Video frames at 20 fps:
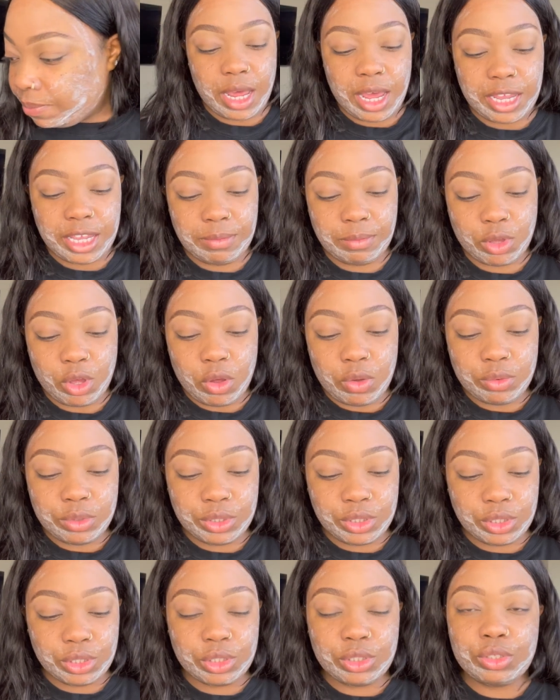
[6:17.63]
I am going
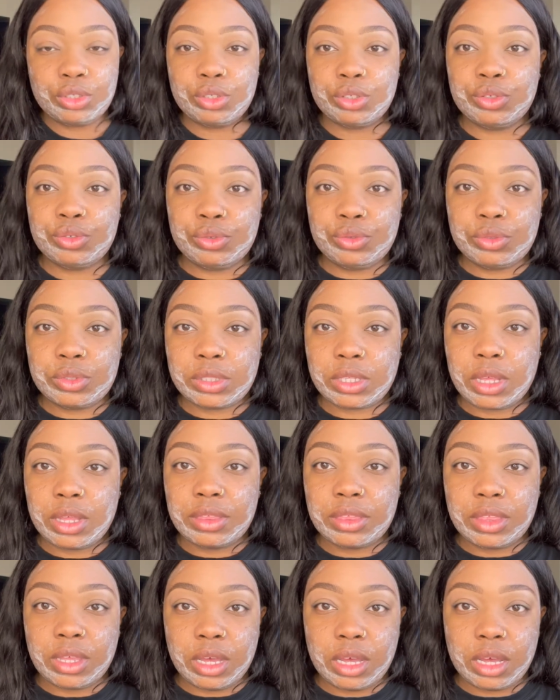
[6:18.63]
to use
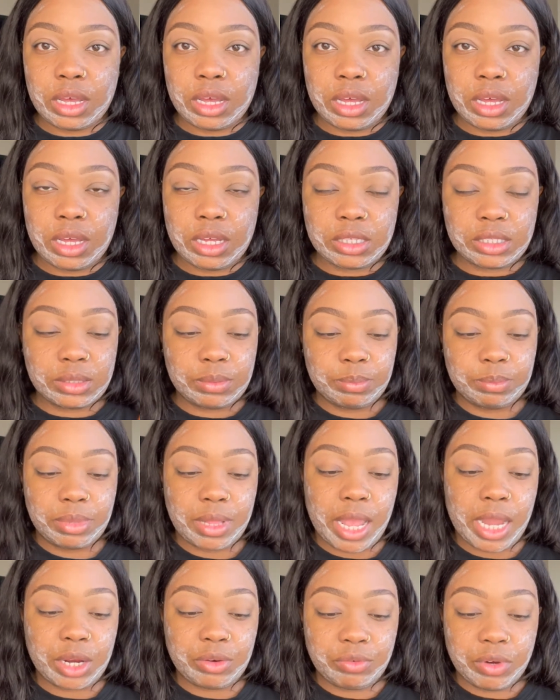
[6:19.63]
the
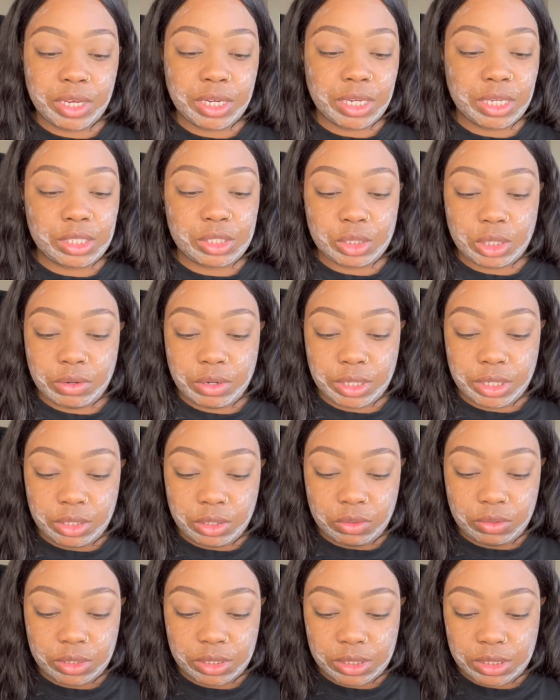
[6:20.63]
black Radiance. You already
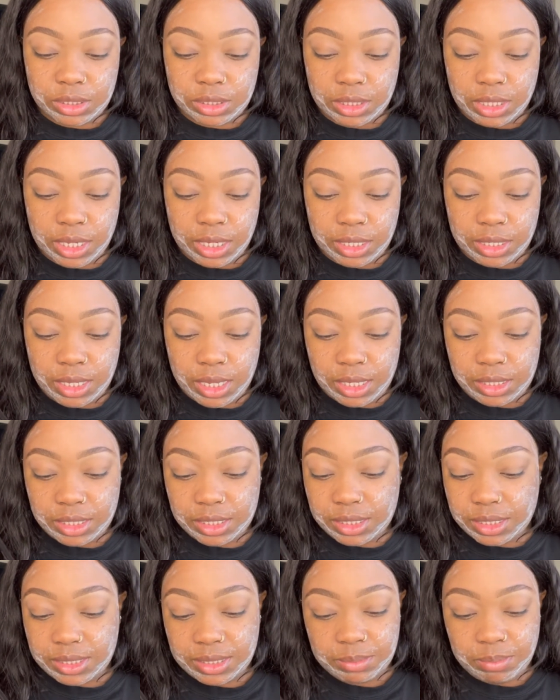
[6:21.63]
know this is
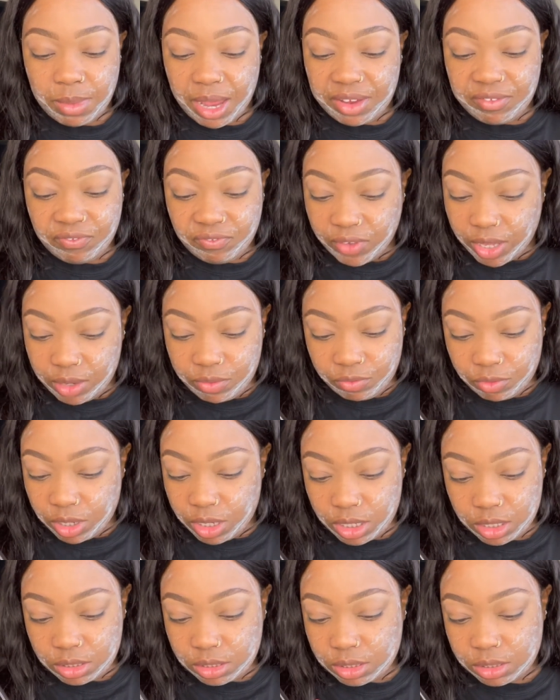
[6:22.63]
my
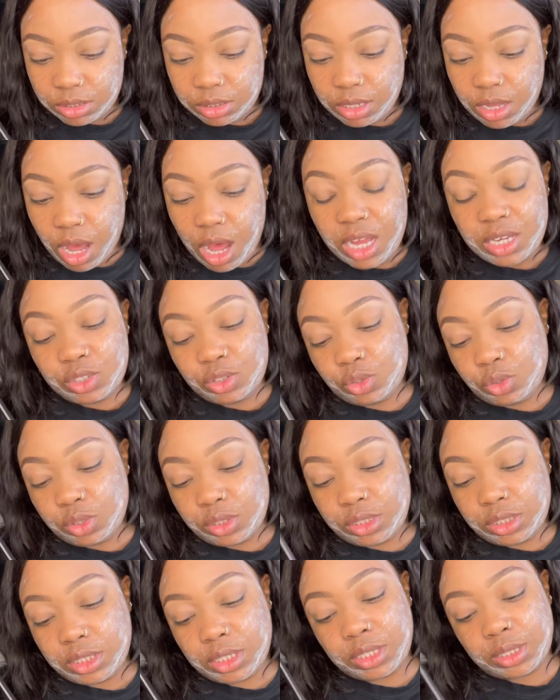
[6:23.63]
favorite contour
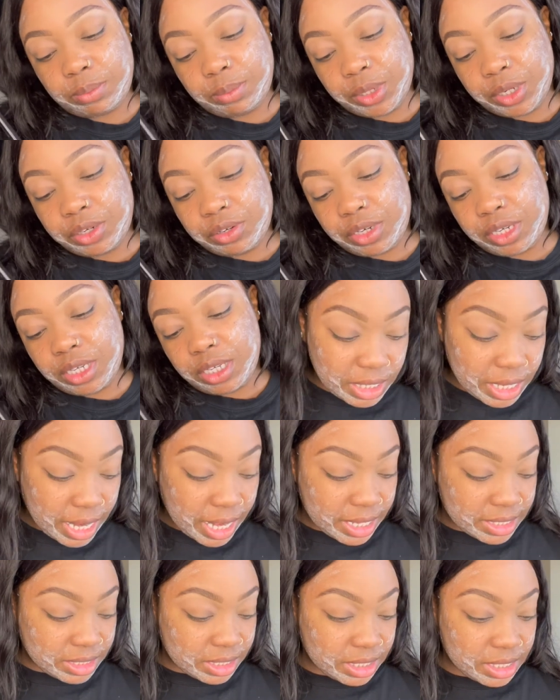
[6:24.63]
stick, period. It
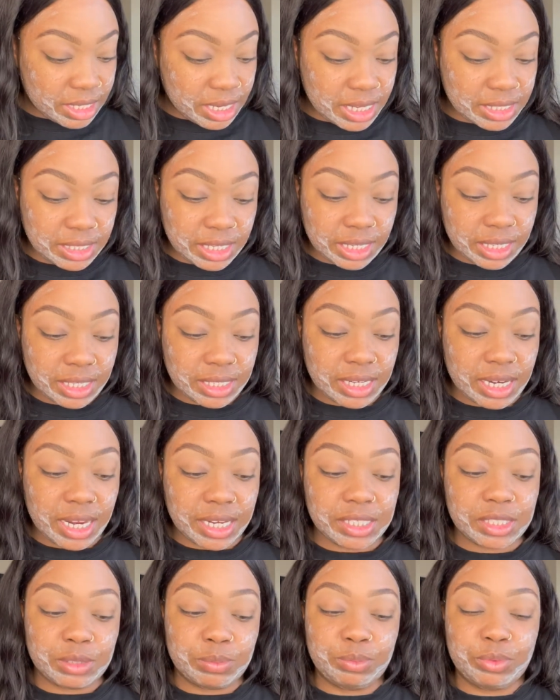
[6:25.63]
has like a
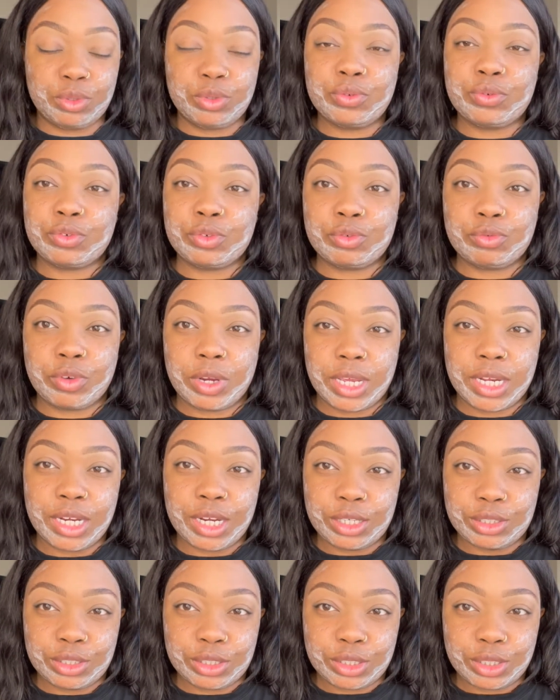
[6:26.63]
nice beautiful red
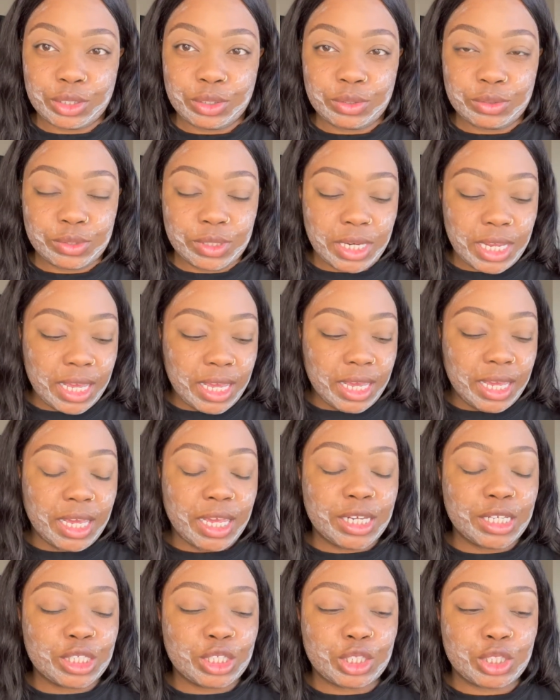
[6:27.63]
undertone,
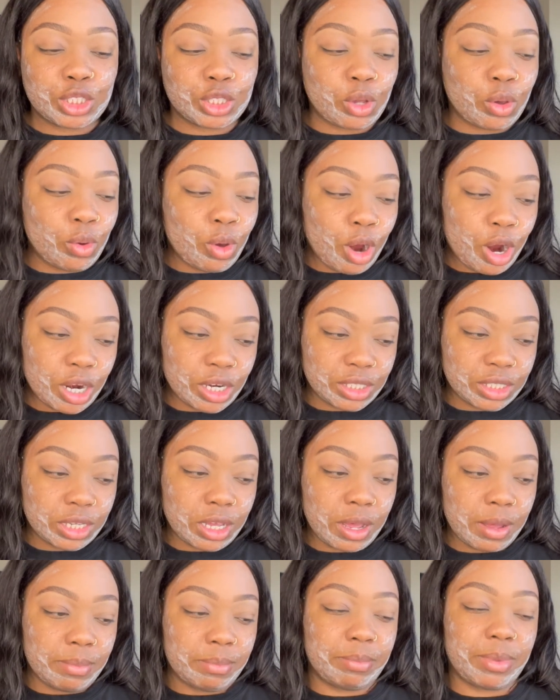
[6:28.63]
and it's so hard to
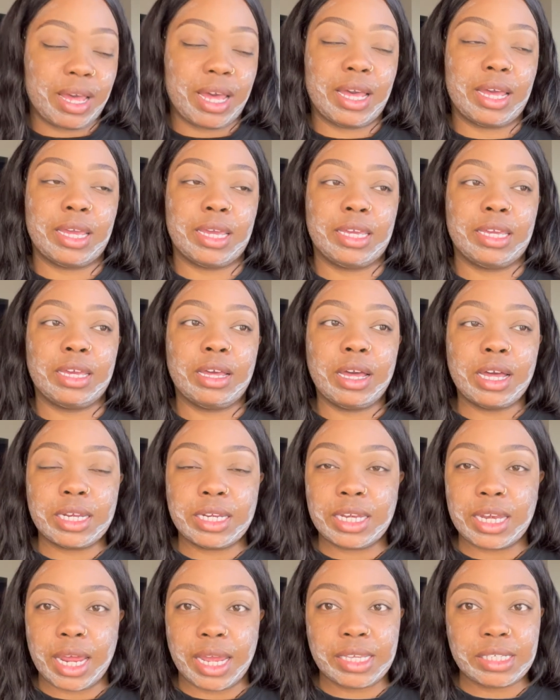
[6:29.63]
come by a
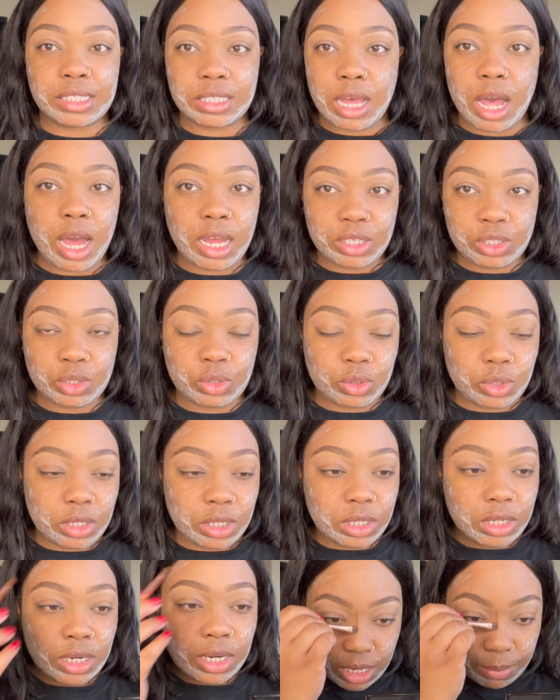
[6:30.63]
nice
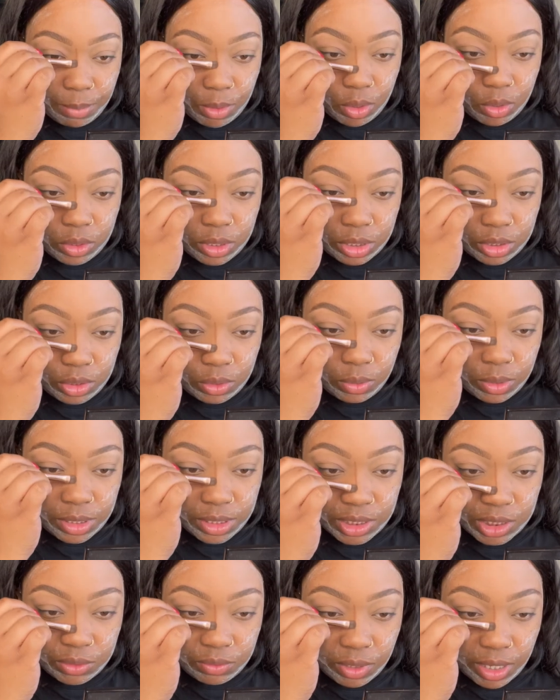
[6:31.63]
contour. I'm only doing
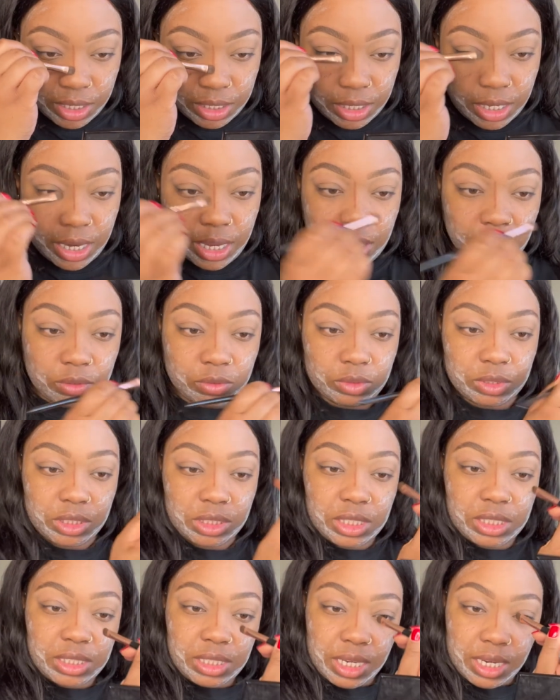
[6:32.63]
this right now
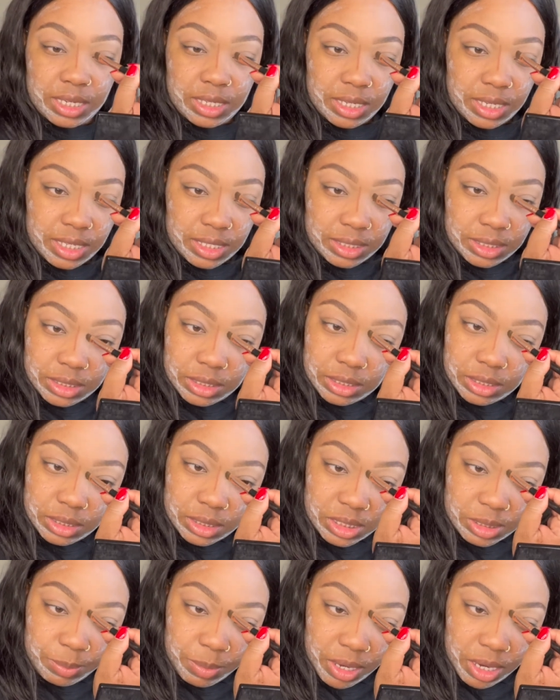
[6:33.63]
just in this
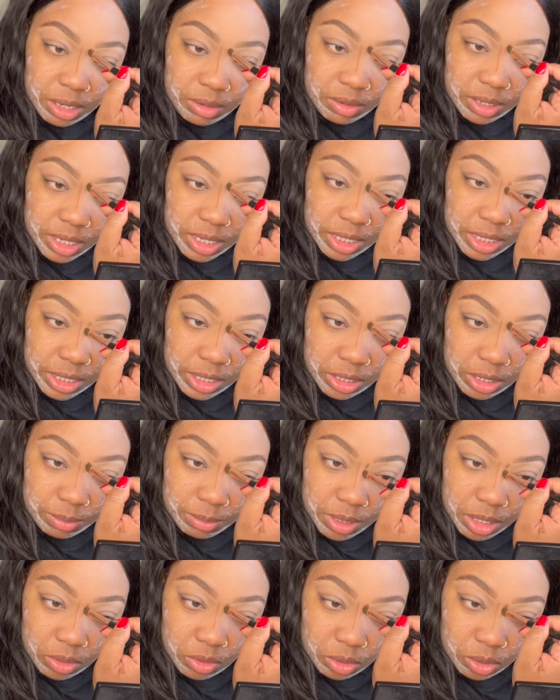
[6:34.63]
spot right here. I'm
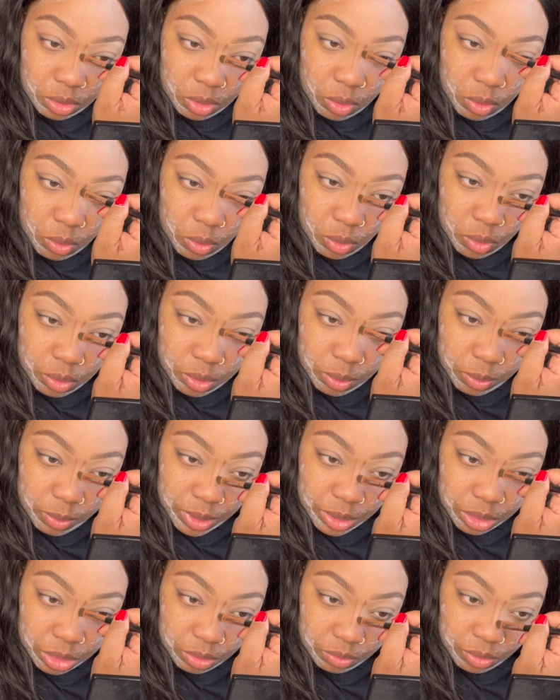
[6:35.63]
not going to go all the way
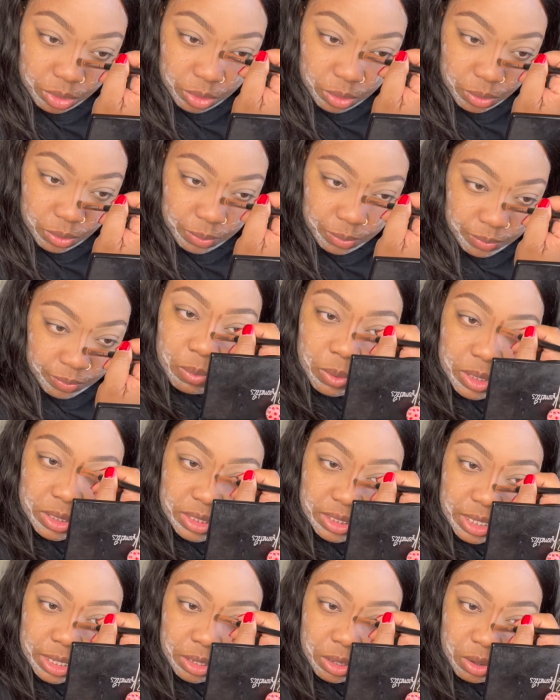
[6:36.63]
through. Once
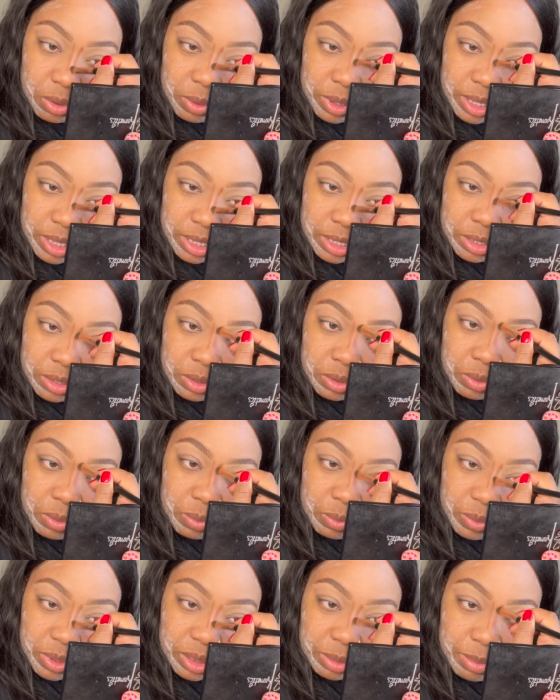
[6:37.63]
I go in
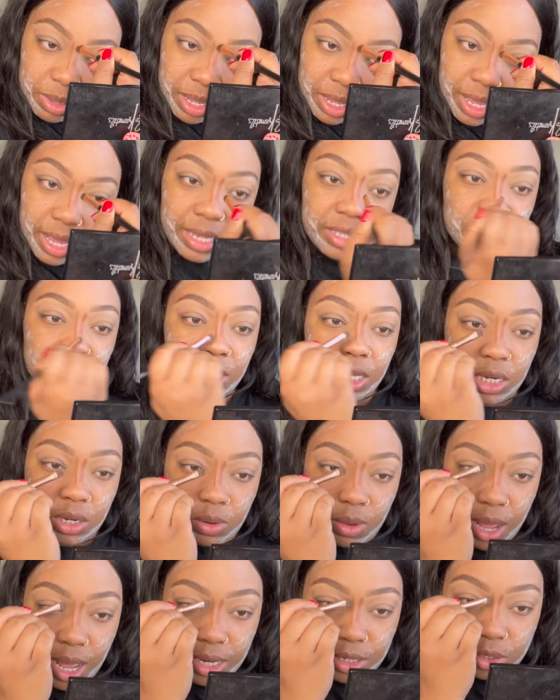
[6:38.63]
with my
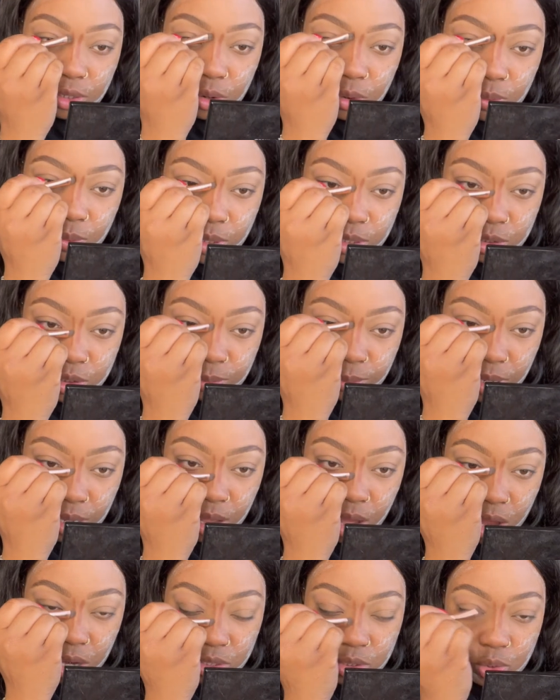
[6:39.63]
eyeshadow, I don't want to do my
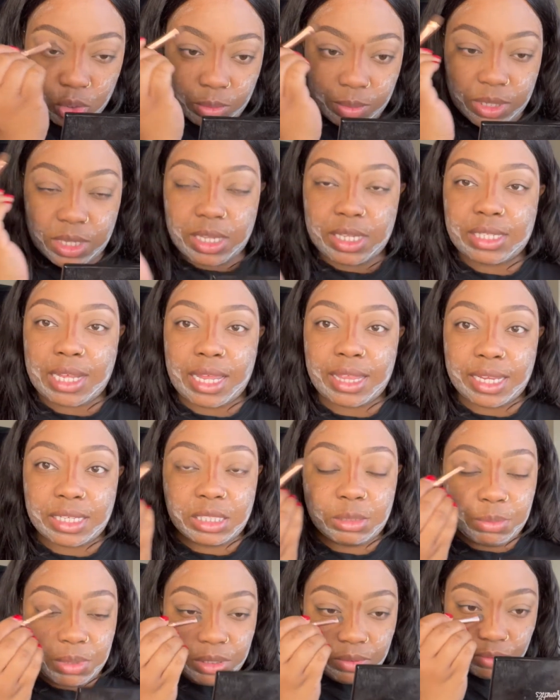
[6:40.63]
contour because I like to
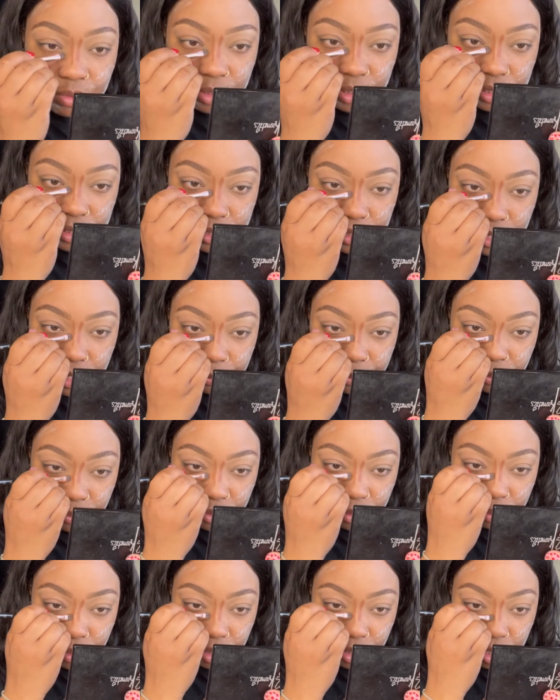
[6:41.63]
be really sloppy
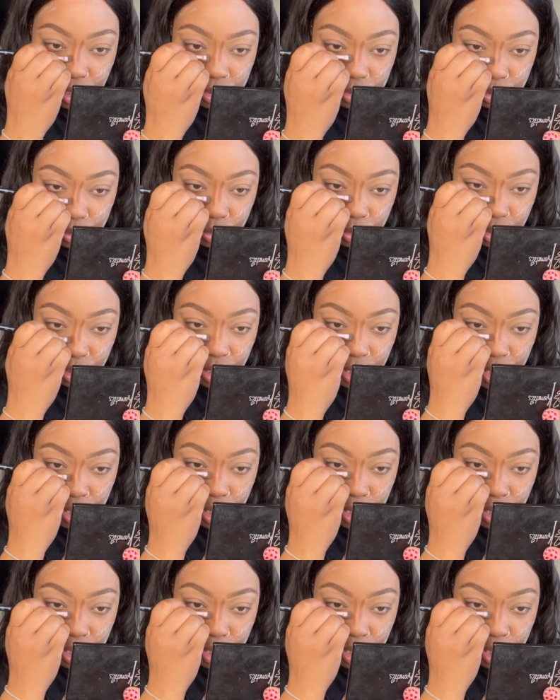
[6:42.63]
with my contour.